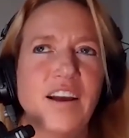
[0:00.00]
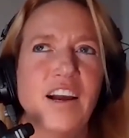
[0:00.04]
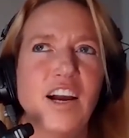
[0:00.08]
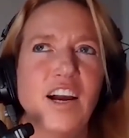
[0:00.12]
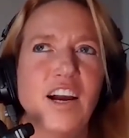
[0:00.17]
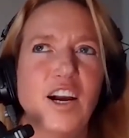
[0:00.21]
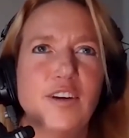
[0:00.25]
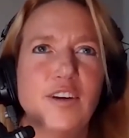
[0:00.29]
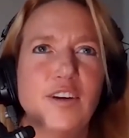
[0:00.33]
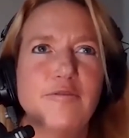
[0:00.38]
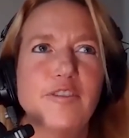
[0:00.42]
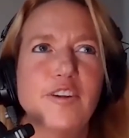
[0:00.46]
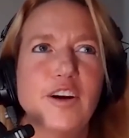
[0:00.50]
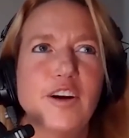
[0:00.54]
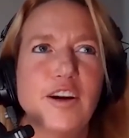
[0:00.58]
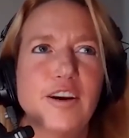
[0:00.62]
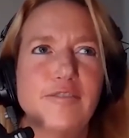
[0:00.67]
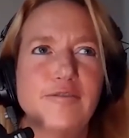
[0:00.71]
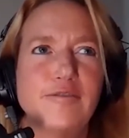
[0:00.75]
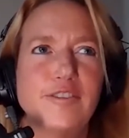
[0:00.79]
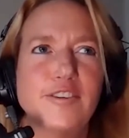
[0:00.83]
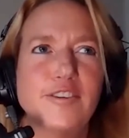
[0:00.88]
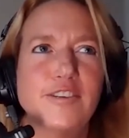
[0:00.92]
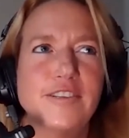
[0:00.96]
Our
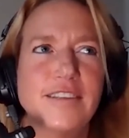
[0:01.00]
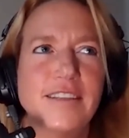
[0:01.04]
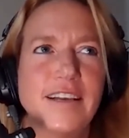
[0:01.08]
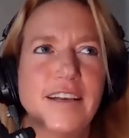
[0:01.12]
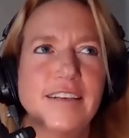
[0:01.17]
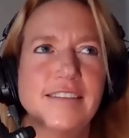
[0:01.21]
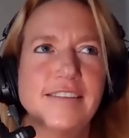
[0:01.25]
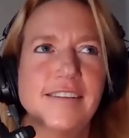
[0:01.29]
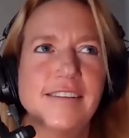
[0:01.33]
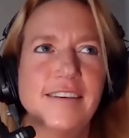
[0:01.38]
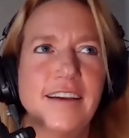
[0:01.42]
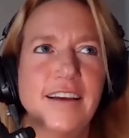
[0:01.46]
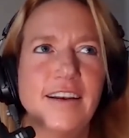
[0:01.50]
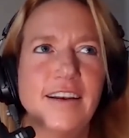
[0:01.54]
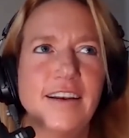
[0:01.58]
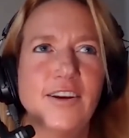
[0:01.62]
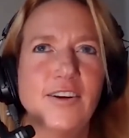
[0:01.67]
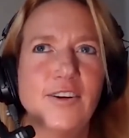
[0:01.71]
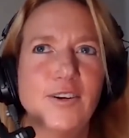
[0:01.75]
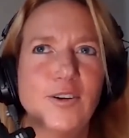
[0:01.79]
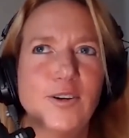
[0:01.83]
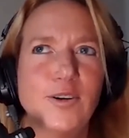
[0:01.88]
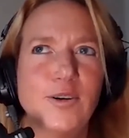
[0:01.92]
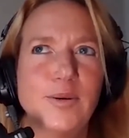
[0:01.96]
first lesson on
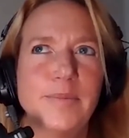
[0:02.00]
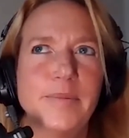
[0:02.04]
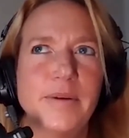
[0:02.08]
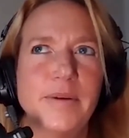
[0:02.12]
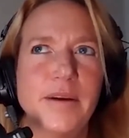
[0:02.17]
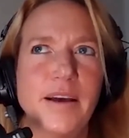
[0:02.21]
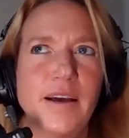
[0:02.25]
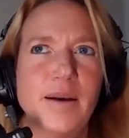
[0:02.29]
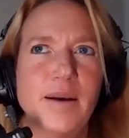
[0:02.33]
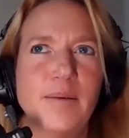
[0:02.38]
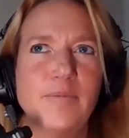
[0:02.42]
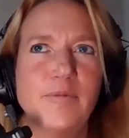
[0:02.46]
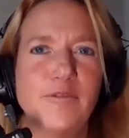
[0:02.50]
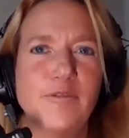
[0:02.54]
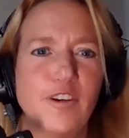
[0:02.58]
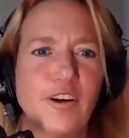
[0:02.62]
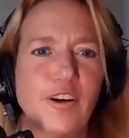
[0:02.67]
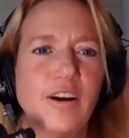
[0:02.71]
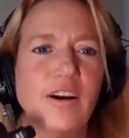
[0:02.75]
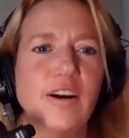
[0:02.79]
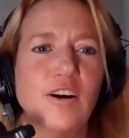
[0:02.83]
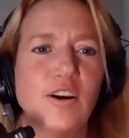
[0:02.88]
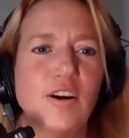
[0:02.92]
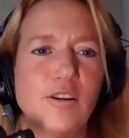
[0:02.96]
hope, for
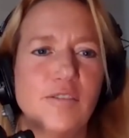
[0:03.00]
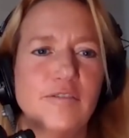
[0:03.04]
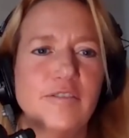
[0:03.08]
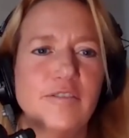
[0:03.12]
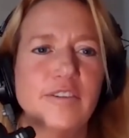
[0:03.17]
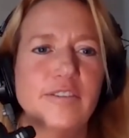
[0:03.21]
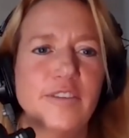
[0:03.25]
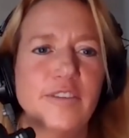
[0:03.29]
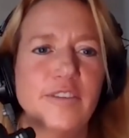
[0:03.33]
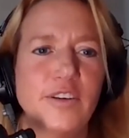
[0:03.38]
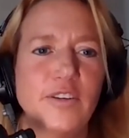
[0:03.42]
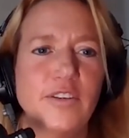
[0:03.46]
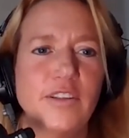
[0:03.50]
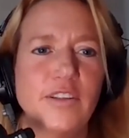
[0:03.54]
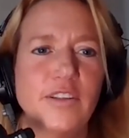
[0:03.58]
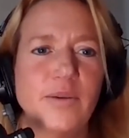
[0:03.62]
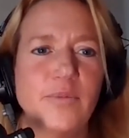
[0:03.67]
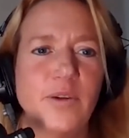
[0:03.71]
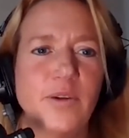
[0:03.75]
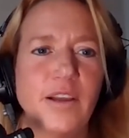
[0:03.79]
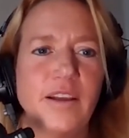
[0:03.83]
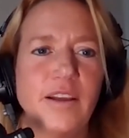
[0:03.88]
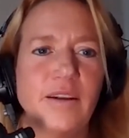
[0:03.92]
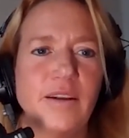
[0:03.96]
our overview that
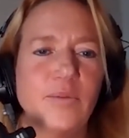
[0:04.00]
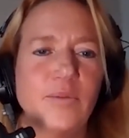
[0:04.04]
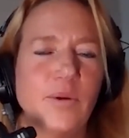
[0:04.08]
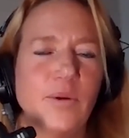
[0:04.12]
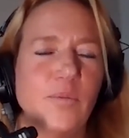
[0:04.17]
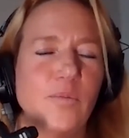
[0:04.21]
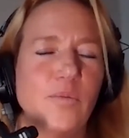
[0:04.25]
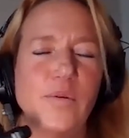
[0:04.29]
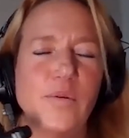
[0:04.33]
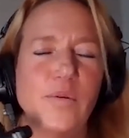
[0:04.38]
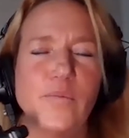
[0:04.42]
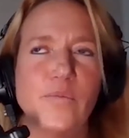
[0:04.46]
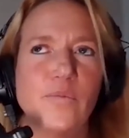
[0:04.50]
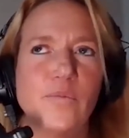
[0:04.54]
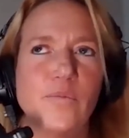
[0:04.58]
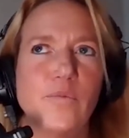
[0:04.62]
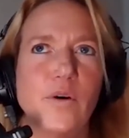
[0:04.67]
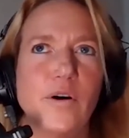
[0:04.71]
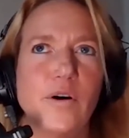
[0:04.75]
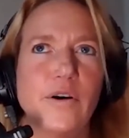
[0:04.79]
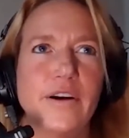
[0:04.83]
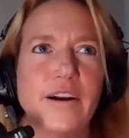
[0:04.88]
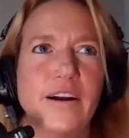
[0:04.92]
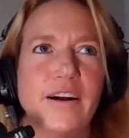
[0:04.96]
we
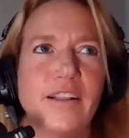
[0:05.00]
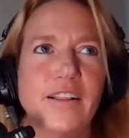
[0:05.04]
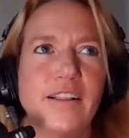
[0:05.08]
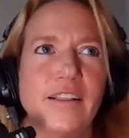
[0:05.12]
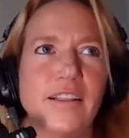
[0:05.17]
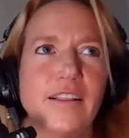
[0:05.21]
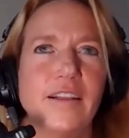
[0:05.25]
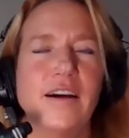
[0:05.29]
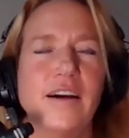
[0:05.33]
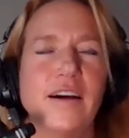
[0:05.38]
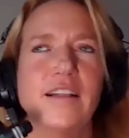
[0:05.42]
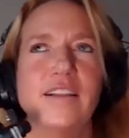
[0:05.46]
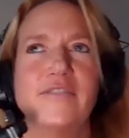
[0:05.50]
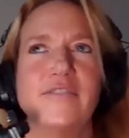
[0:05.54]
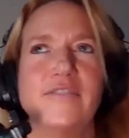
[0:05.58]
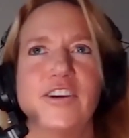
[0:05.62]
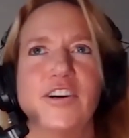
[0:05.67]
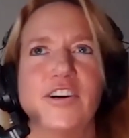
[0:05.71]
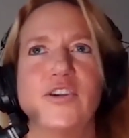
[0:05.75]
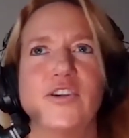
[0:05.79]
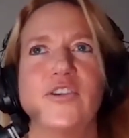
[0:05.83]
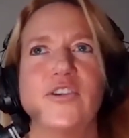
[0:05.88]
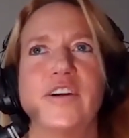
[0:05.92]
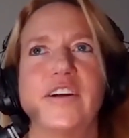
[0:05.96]
rewrote all of
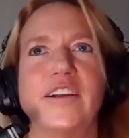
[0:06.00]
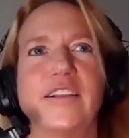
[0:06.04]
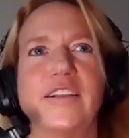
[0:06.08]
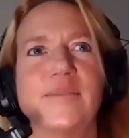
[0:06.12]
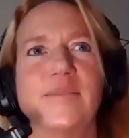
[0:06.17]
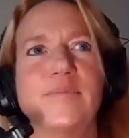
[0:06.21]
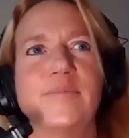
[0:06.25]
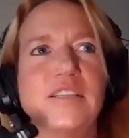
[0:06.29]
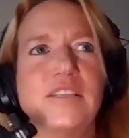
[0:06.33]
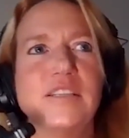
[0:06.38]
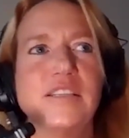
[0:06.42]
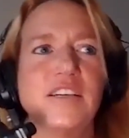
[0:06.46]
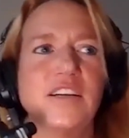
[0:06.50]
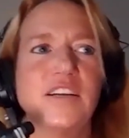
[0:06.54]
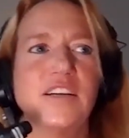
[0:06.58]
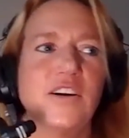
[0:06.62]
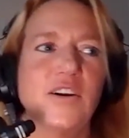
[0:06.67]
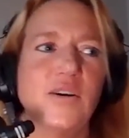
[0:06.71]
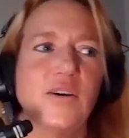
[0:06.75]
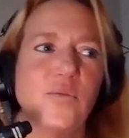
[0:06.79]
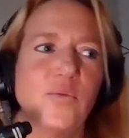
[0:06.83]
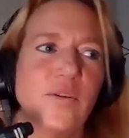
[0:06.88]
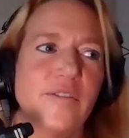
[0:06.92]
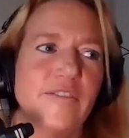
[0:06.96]
our curriculum this year
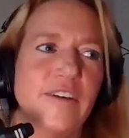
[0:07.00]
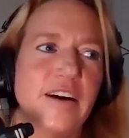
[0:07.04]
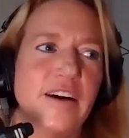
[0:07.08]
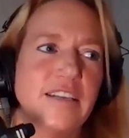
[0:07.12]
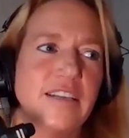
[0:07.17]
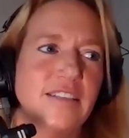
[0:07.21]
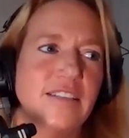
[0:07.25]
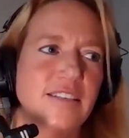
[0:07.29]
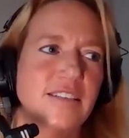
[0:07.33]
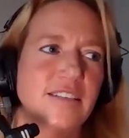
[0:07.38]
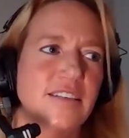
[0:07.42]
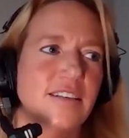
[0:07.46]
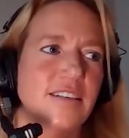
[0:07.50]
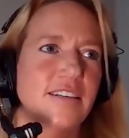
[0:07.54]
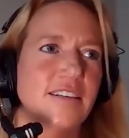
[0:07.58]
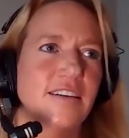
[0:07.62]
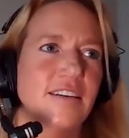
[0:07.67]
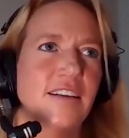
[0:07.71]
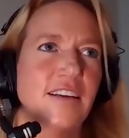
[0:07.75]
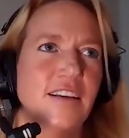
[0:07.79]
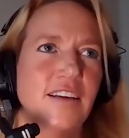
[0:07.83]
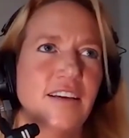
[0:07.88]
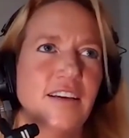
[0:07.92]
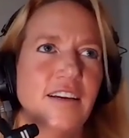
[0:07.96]
and revised it.
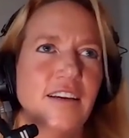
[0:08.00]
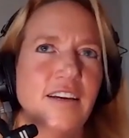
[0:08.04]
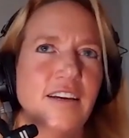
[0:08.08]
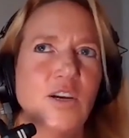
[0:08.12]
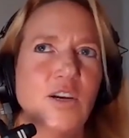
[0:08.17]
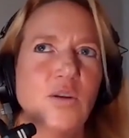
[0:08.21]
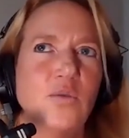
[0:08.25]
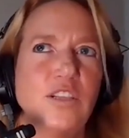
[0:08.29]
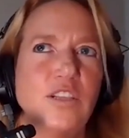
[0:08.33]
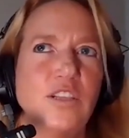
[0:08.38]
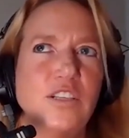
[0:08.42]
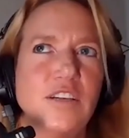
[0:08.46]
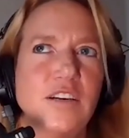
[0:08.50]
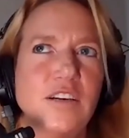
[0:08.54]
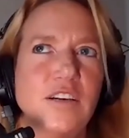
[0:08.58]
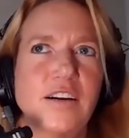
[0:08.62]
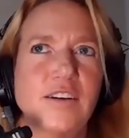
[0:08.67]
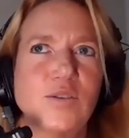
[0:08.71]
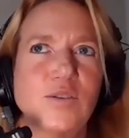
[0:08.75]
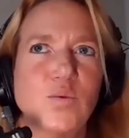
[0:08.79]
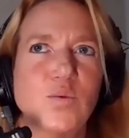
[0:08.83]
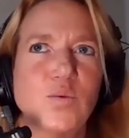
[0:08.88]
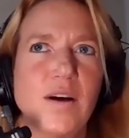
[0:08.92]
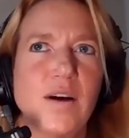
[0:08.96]
And we took
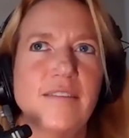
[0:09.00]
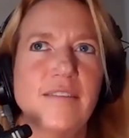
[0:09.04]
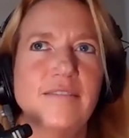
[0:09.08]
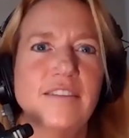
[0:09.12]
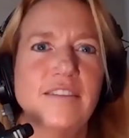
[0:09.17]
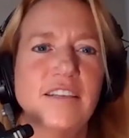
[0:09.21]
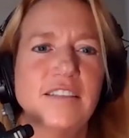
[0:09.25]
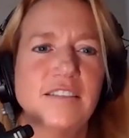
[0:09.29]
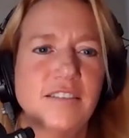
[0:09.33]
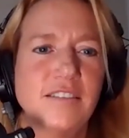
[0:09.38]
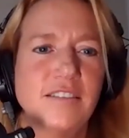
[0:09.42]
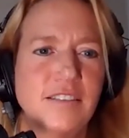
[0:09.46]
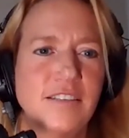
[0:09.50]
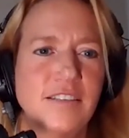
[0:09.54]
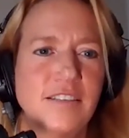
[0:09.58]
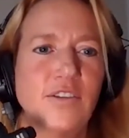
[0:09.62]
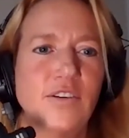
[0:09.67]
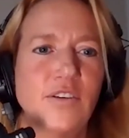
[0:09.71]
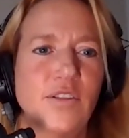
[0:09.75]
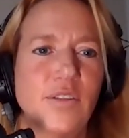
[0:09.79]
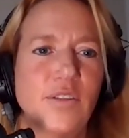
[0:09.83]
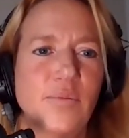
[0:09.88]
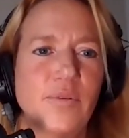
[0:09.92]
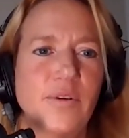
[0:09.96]
our 12 lessons
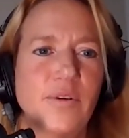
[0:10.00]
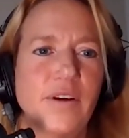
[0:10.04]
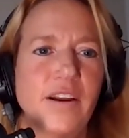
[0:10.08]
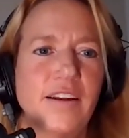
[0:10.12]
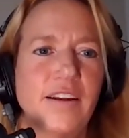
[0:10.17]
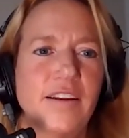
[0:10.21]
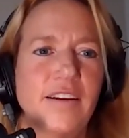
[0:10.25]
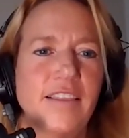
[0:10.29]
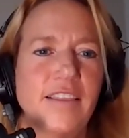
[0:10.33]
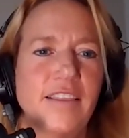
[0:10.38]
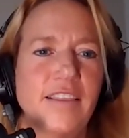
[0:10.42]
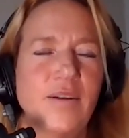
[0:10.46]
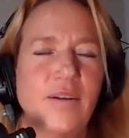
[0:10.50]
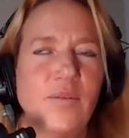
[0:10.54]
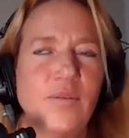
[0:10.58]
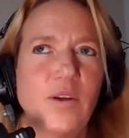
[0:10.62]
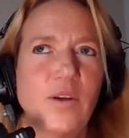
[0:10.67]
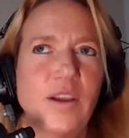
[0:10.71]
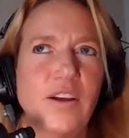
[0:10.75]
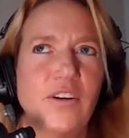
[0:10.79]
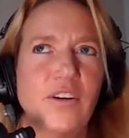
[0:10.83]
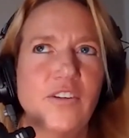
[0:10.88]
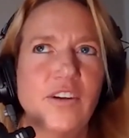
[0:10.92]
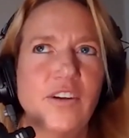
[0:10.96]
down to 3, and then
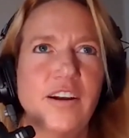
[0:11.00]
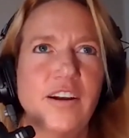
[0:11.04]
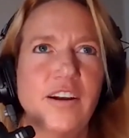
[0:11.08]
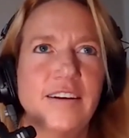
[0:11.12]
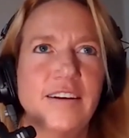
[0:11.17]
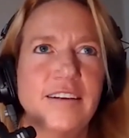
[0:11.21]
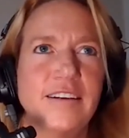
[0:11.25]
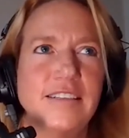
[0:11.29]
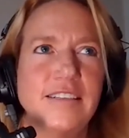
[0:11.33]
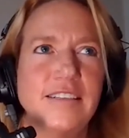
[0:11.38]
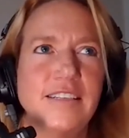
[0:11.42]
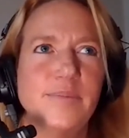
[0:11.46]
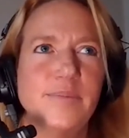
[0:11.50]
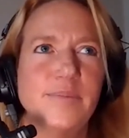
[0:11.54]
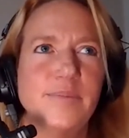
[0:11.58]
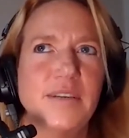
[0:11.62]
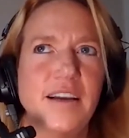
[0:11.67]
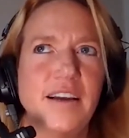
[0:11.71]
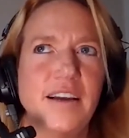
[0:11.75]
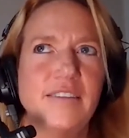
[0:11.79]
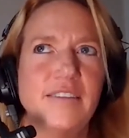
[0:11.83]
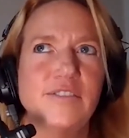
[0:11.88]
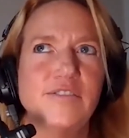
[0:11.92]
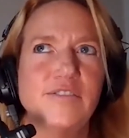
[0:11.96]
we created a deep
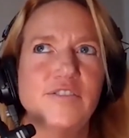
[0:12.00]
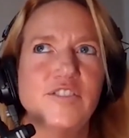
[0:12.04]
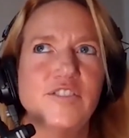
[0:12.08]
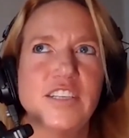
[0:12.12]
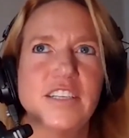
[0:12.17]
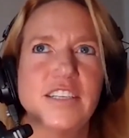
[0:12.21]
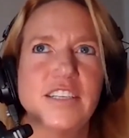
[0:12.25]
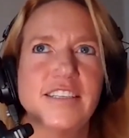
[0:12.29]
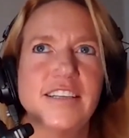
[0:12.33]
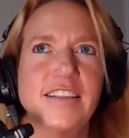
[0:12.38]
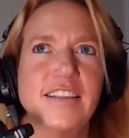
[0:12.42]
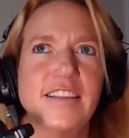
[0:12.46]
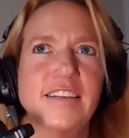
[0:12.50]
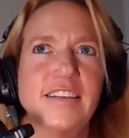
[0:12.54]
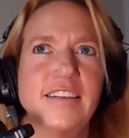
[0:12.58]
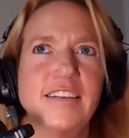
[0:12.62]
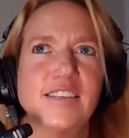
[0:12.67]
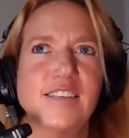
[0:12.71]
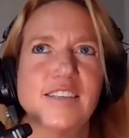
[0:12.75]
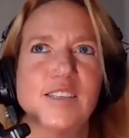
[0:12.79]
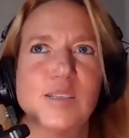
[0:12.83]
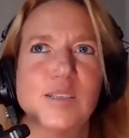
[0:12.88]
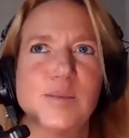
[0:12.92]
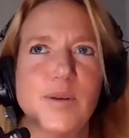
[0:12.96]
dive of 16
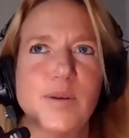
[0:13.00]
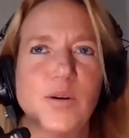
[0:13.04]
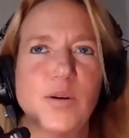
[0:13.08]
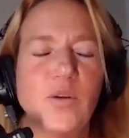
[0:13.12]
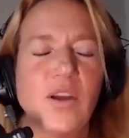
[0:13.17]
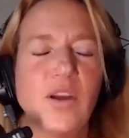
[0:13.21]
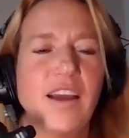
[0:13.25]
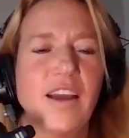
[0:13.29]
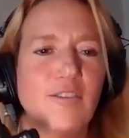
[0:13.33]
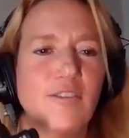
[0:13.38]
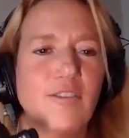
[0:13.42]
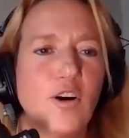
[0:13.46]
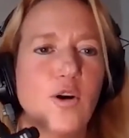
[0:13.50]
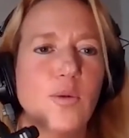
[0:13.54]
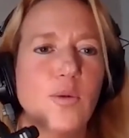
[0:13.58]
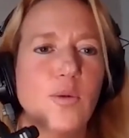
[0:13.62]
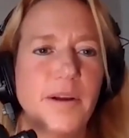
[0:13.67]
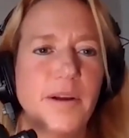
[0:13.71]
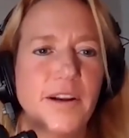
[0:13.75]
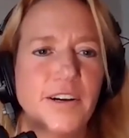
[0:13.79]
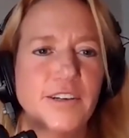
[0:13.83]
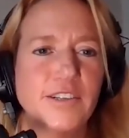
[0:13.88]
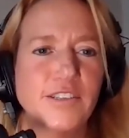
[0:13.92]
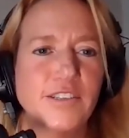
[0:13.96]
lessons, but we have hope
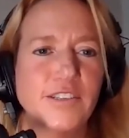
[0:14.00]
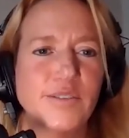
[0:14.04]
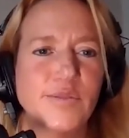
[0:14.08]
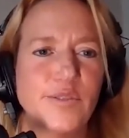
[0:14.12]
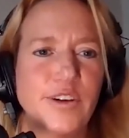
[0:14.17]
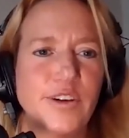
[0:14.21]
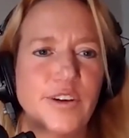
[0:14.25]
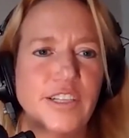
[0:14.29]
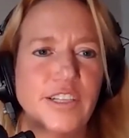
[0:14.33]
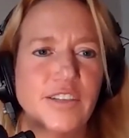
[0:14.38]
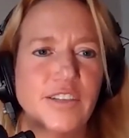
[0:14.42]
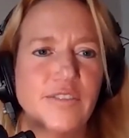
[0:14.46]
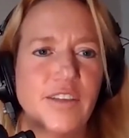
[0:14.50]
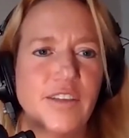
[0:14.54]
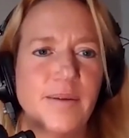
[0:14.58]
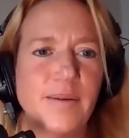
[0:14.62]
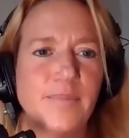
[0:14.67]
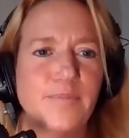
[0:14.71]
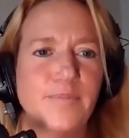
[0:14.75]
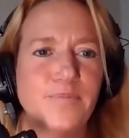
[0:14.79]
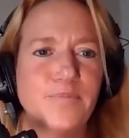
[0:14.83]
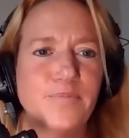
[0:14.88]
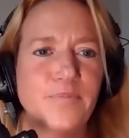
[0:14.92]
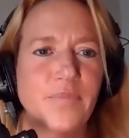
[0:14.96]
heroes for each of
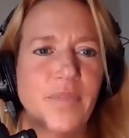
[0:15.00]
them.